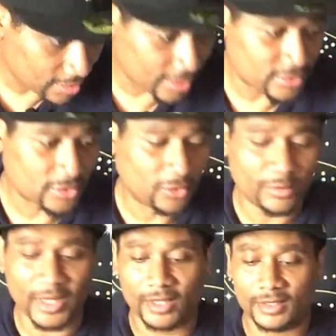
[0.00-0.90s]
a
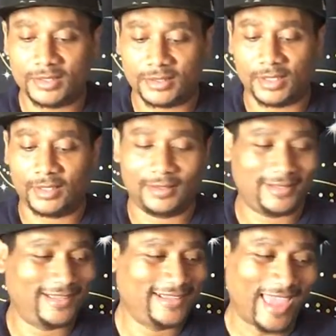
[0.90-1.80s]
soulmate? Let's see.
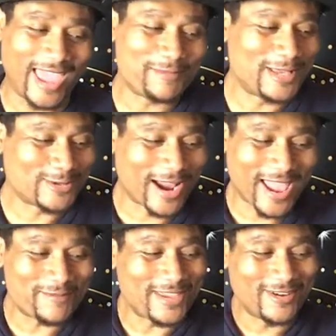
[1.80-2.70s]
Amy's right.
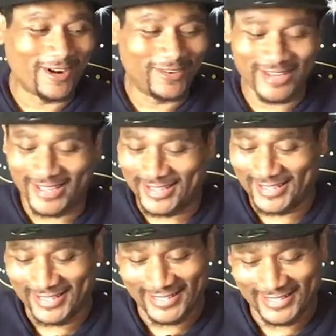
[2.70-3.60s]
Amy, you're on it.
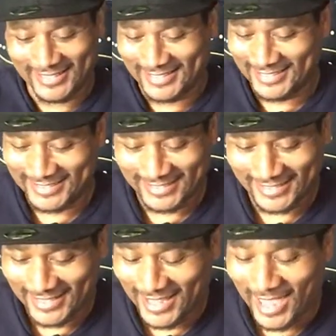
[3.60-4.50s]

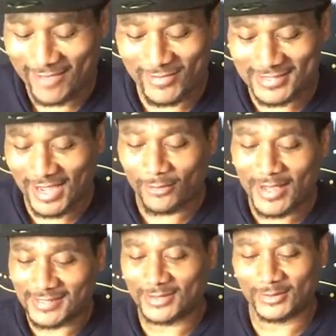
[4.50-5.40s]
Amy's not
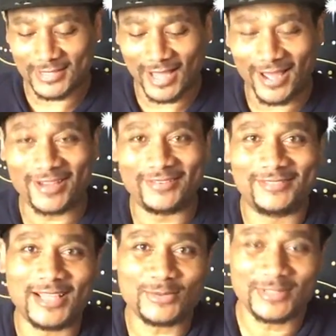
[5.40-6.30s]
wasting no time.
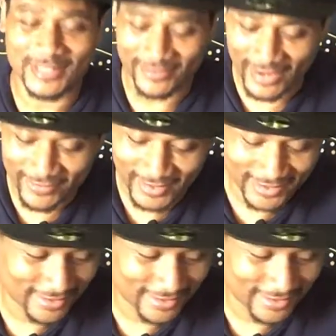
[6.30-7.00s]
That's what's up, Amy.